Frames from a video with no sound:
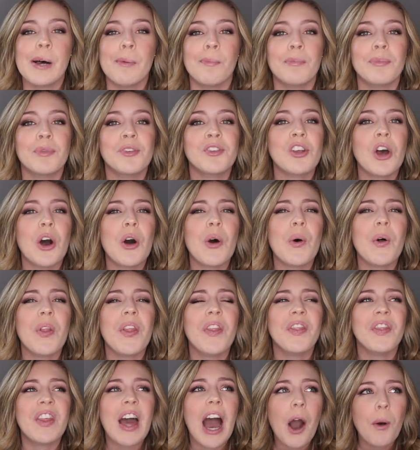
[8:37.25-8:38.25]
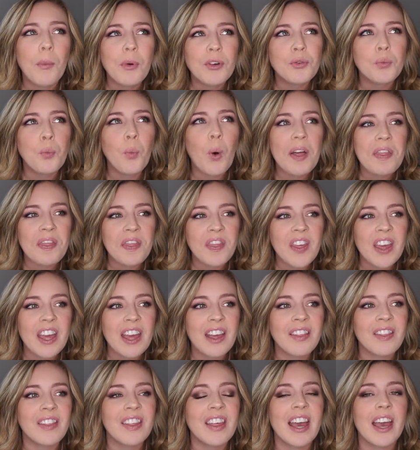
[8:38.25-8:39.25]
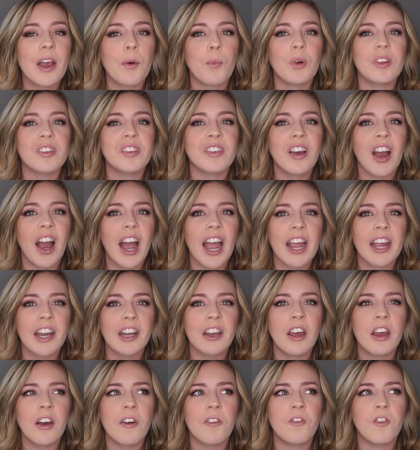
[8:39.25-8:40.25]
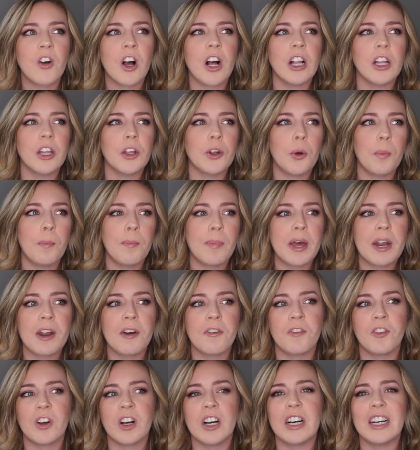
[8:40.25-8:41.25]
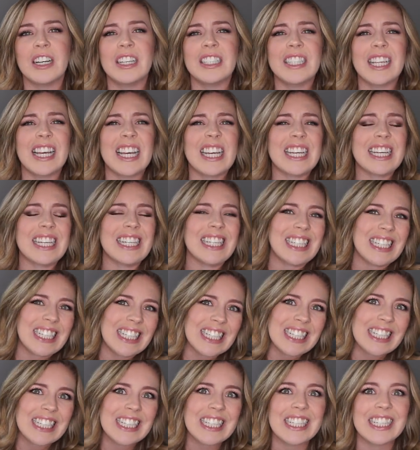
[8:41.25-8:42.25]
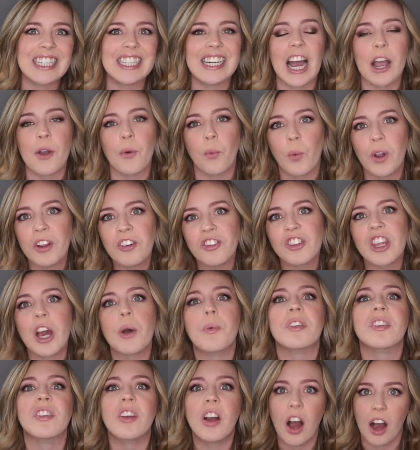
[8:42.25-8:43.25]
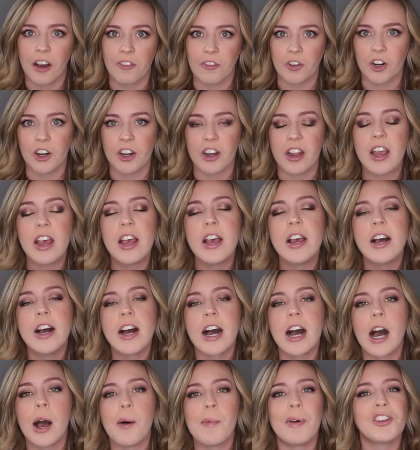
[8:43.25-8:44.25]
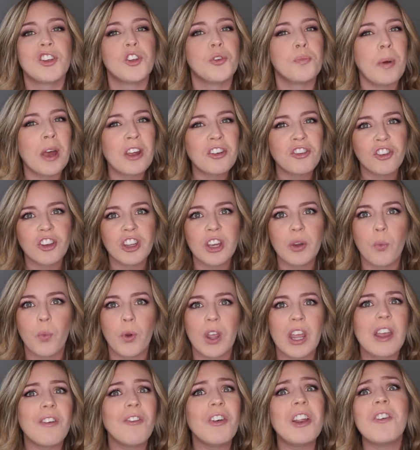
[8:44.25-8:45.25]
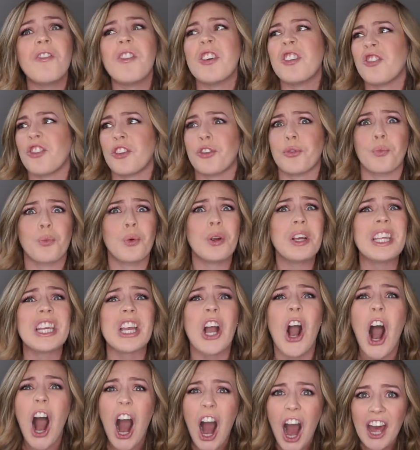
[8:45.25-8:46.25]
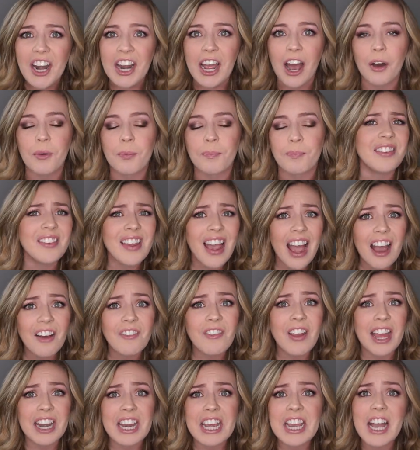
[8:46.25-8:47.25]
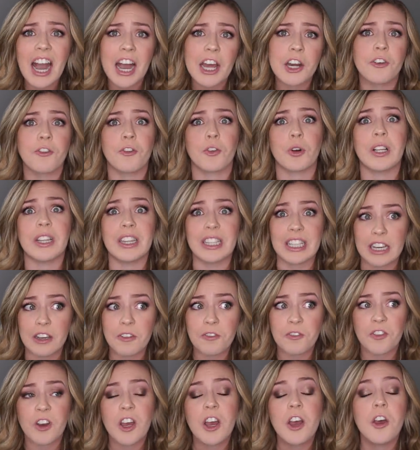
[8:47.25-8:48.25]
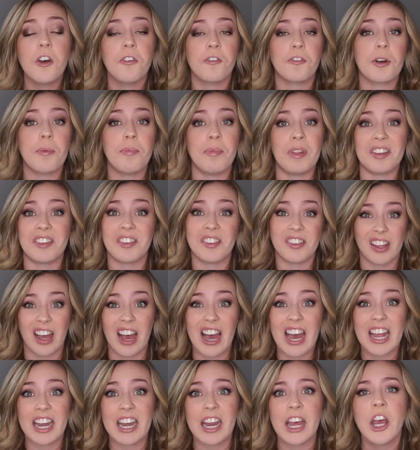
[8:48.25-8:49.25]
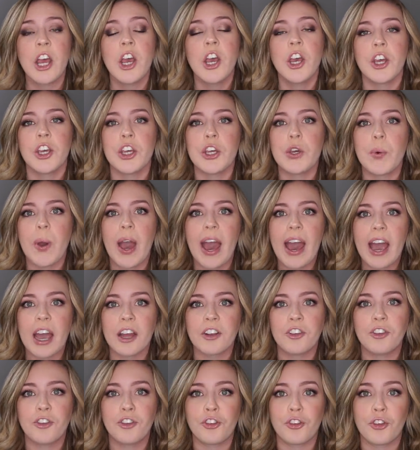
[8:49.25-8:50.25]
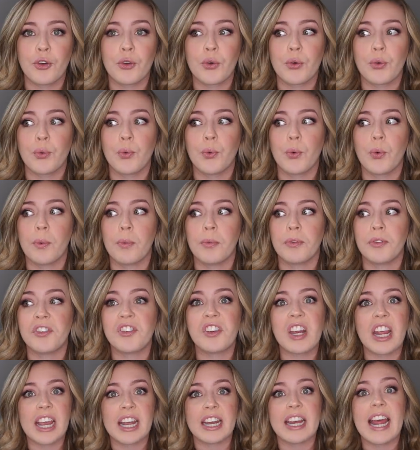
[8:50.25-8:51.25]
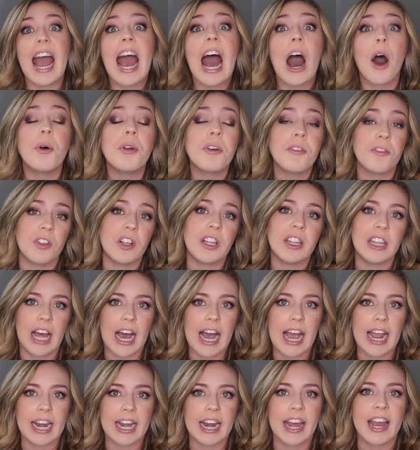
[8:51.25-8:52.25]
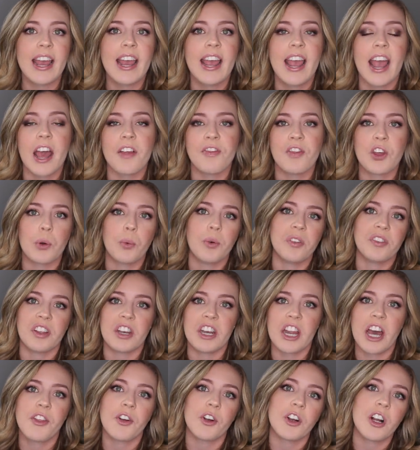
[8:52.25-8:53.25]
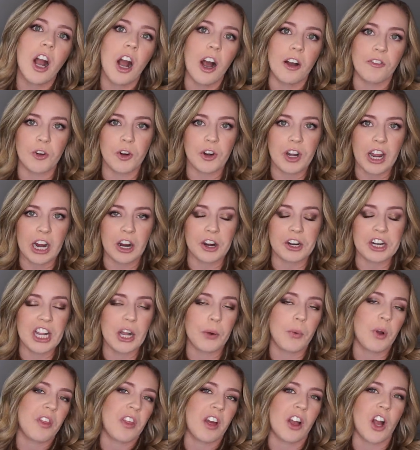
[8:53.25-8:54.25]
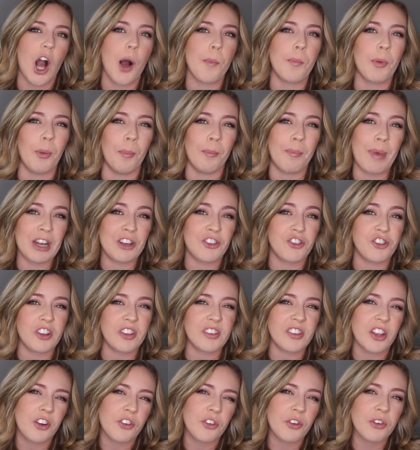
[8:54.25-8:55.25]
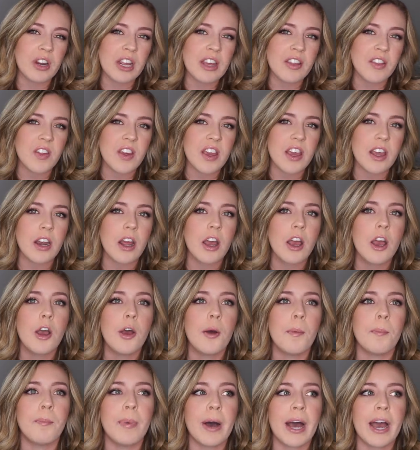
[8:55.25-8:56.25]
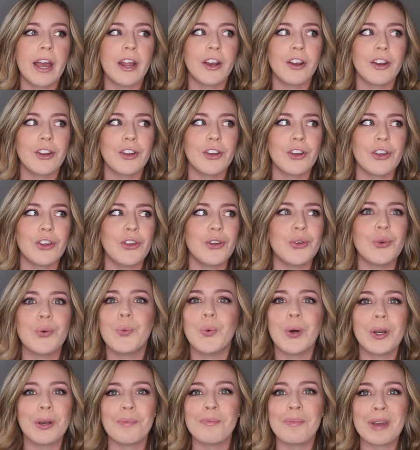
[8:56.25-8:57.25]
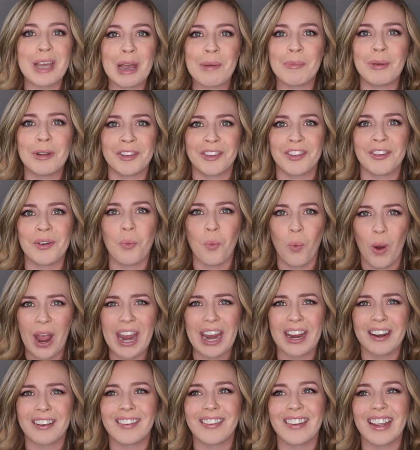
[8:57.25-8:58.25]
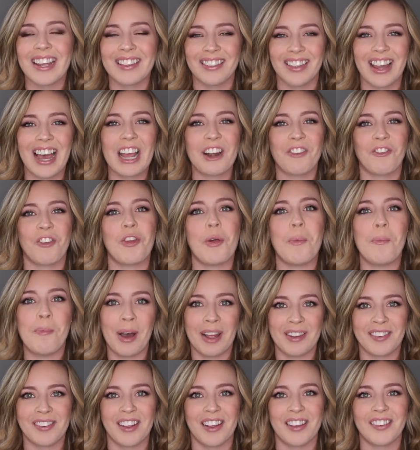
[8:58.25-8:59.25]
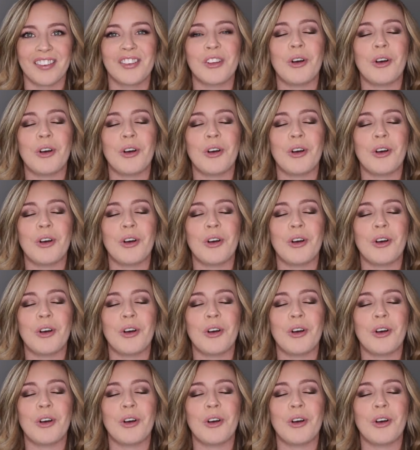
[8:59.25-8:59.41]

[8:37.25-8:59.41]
So that was one thing that was kind of a little bit of a like, I wish that was covered. Especially even if it's just really hot out. To have any kind of relief from the sun, you had to stand out of the line, and there was another covered area with a couple benches underneath it, but you wouldn't be able to wait in line for the buses.